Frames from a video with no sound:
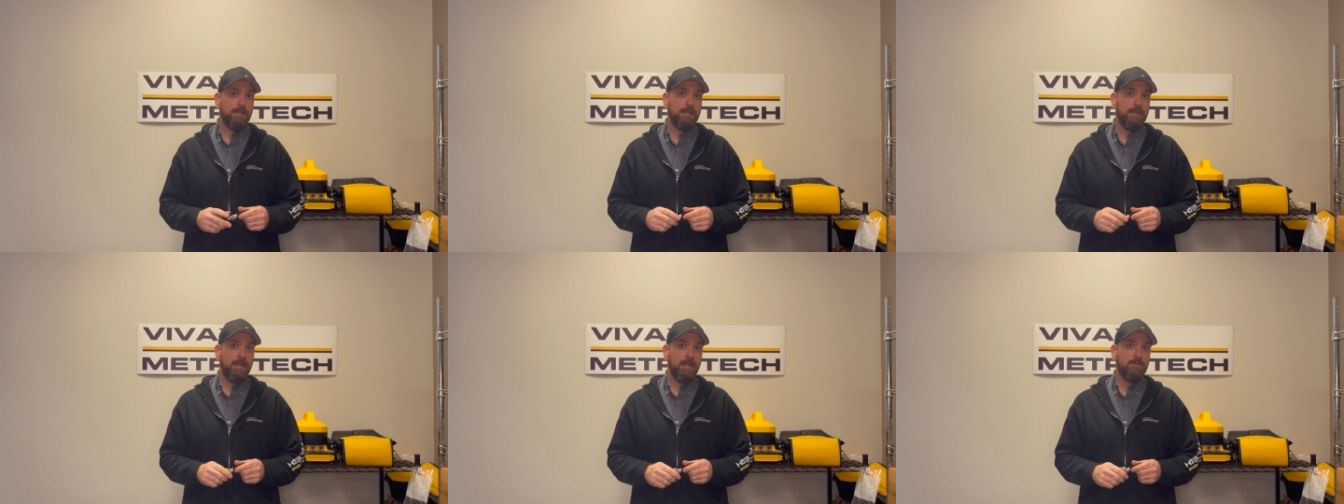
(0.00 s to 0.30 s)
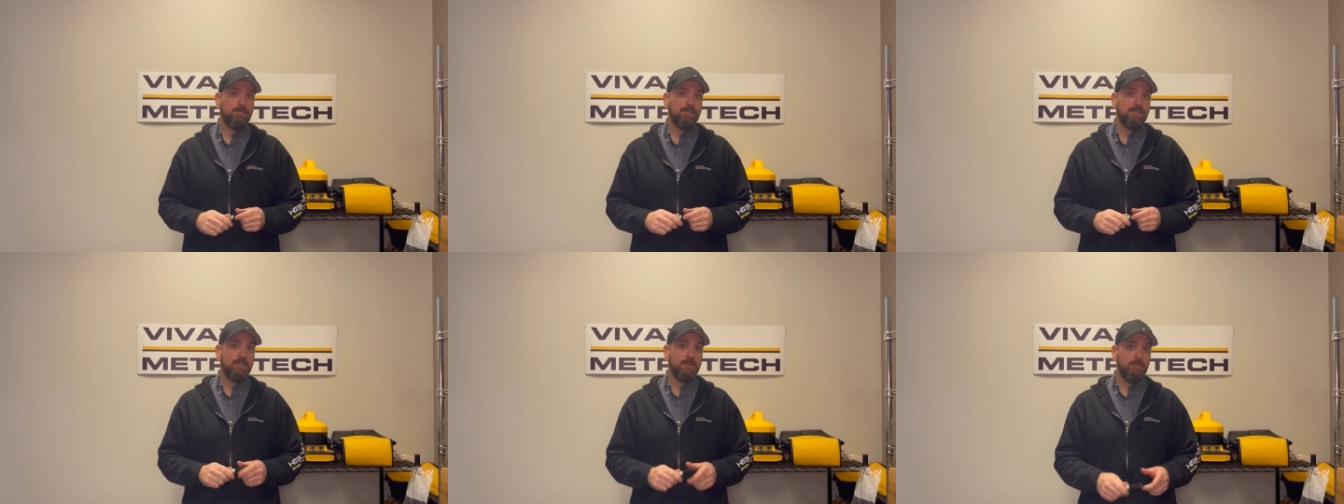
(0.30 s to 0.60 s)
and
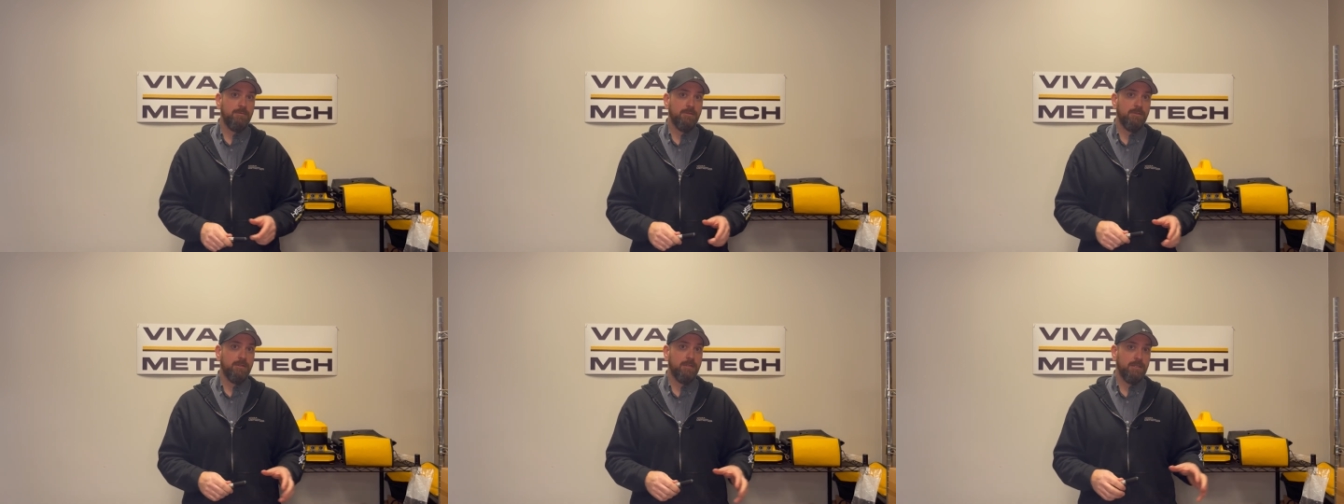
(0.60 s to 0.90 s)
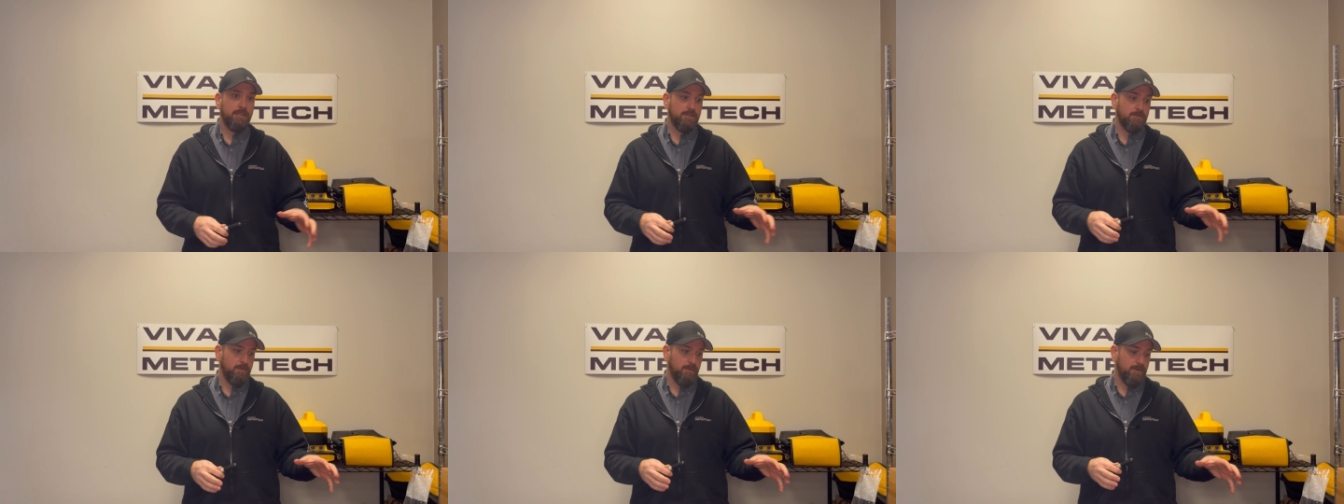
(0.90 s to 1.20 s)
how simple it
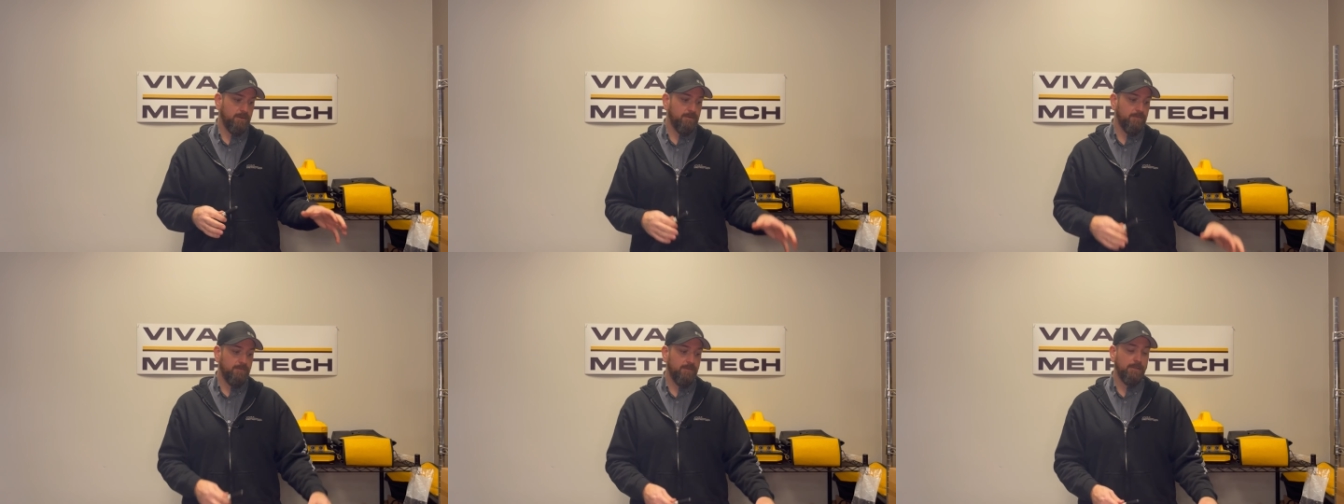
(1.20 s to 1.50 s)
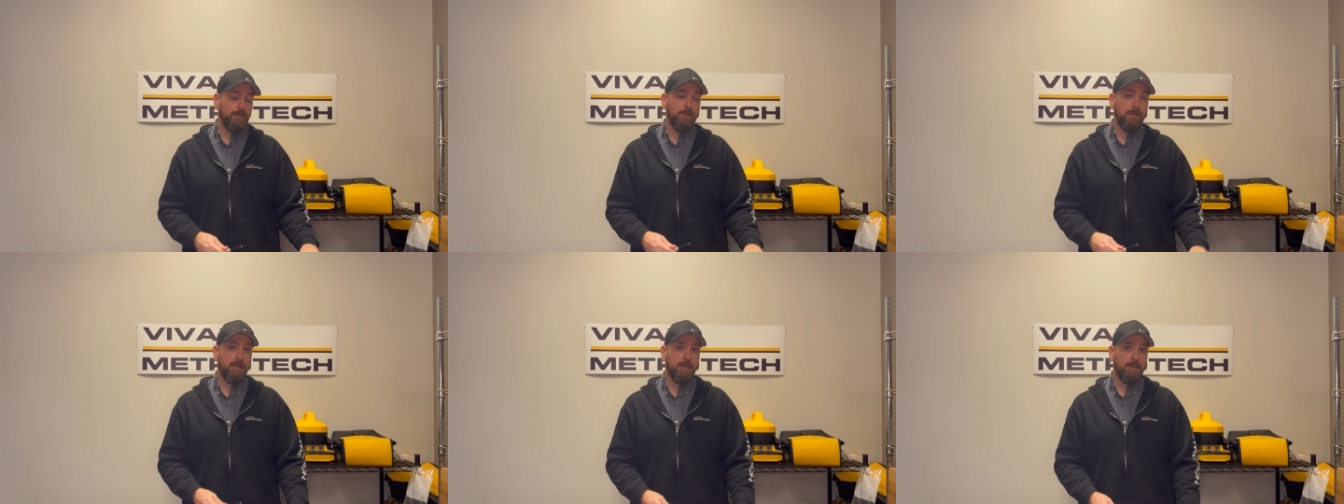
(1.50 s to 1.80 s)
is with our
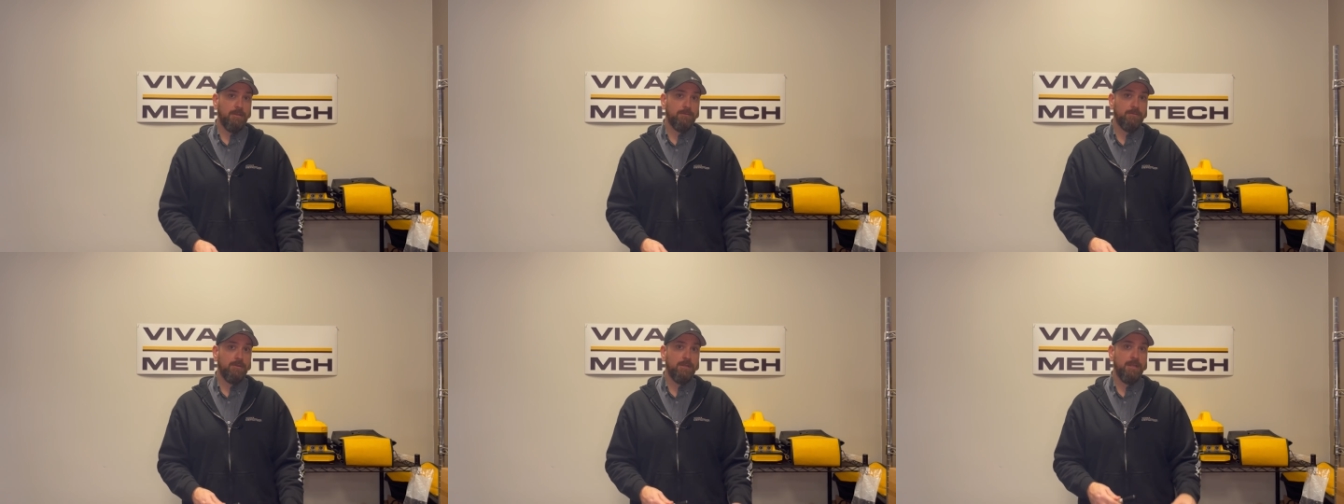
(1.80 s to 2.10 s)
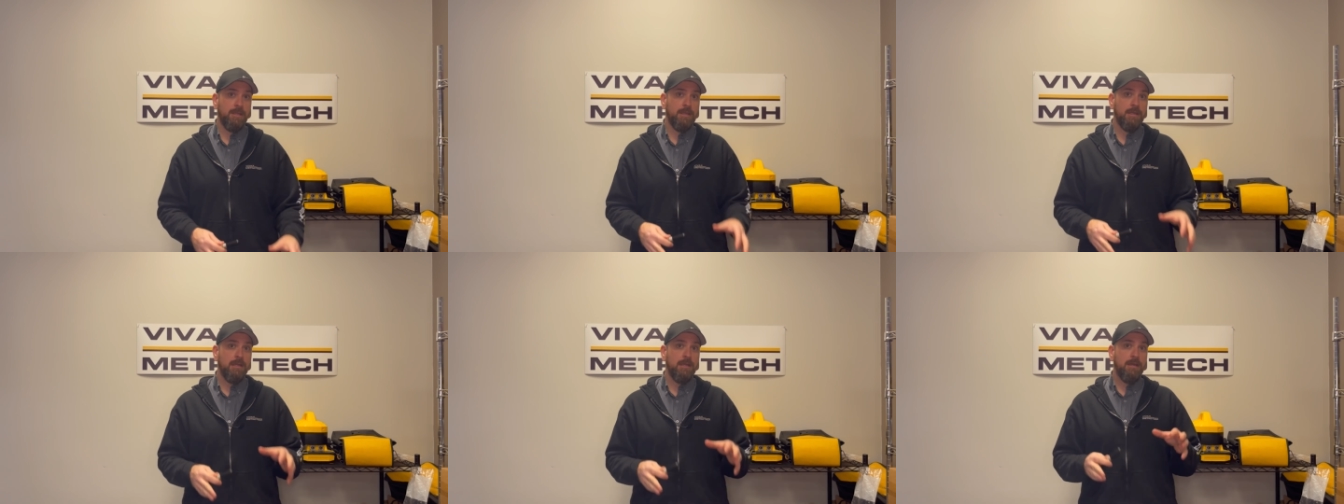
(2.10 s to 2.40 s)
VLOC
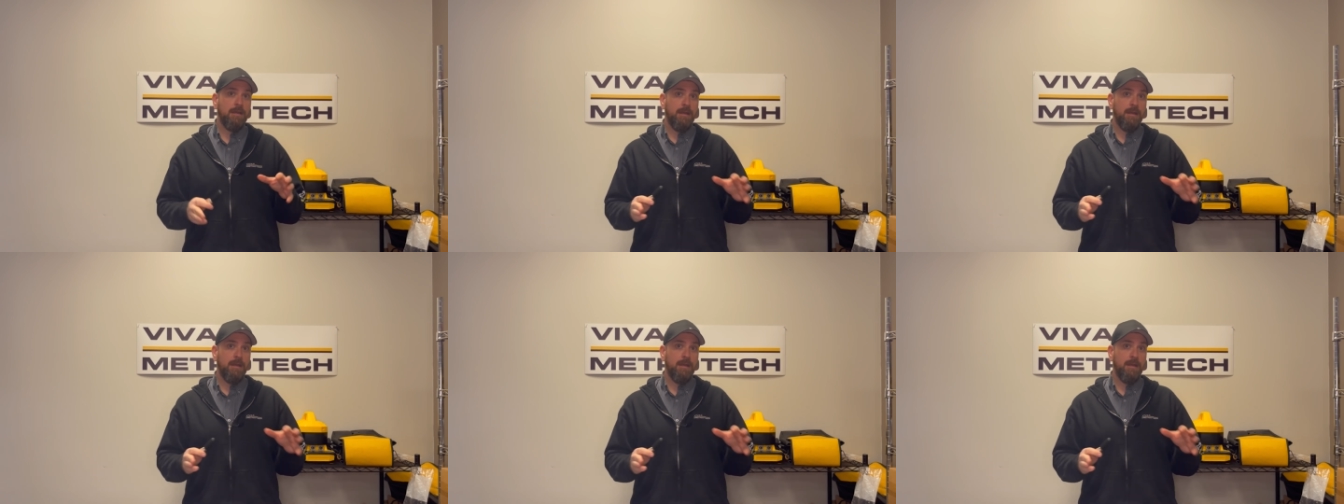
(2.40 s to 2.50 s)
3